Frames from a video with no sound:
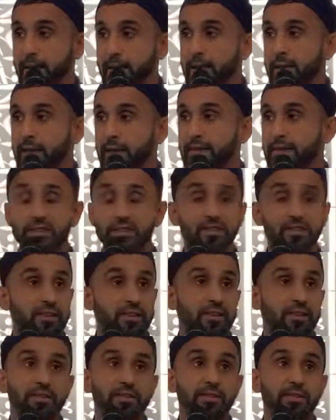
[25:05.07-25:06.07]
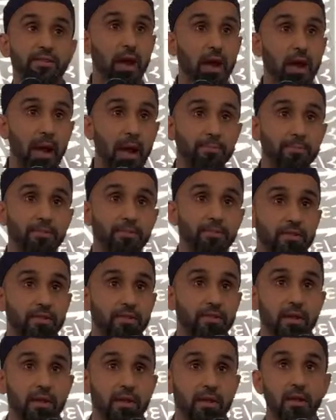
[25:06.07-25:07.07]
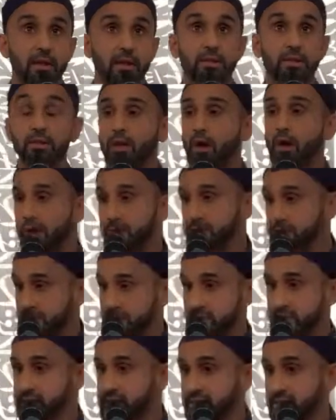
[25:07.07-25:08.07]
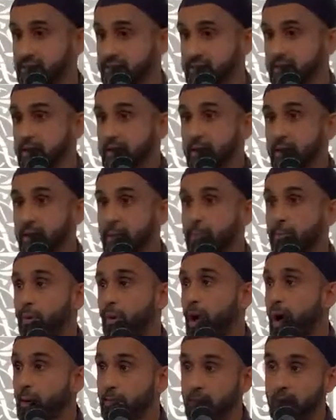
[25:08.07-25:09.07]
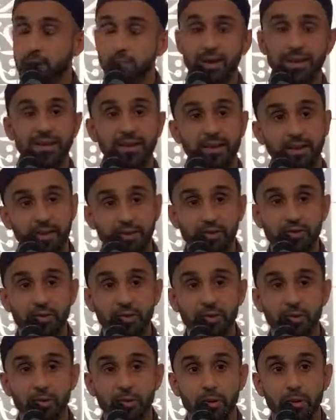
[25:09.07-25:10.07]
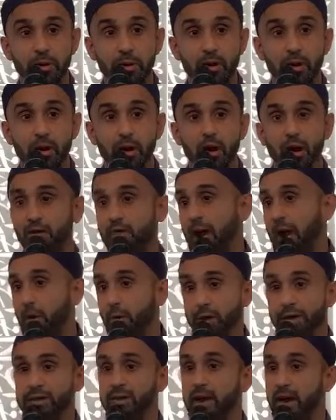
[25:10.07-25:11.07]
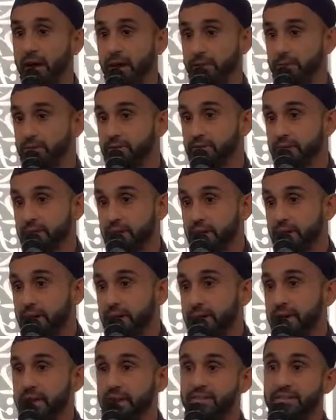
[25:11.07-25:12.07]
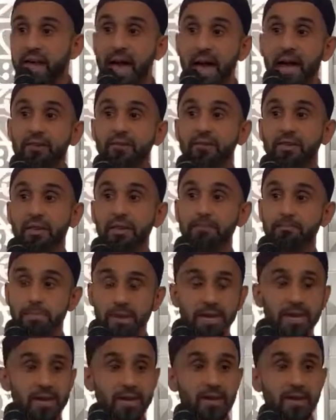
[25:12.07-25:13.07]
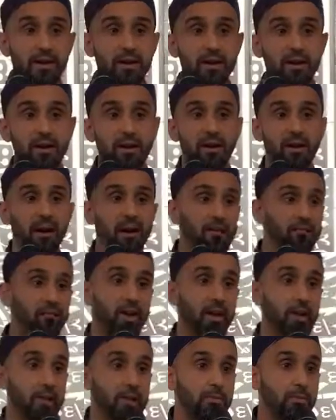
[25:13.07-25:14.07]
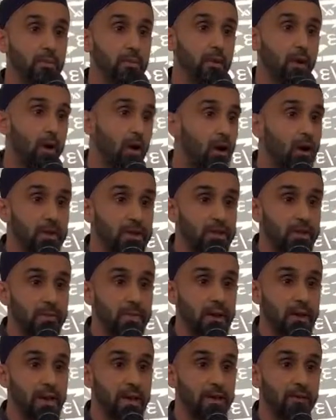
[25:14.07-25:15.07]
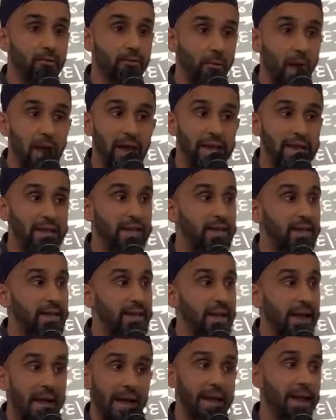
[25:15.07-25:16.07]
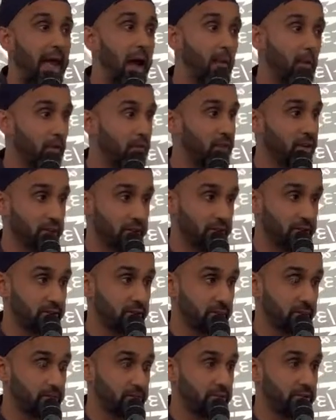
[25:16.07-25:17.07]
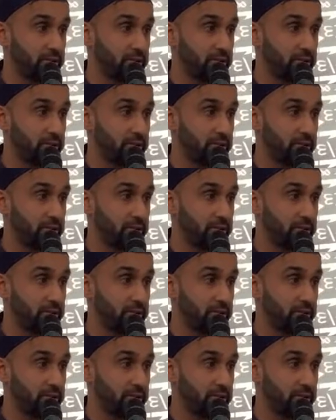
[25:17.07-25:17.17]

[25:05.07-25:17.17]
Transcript: And this is perhaps the largest problem and issue of our times, is having media available on demand, ready at our fingertips,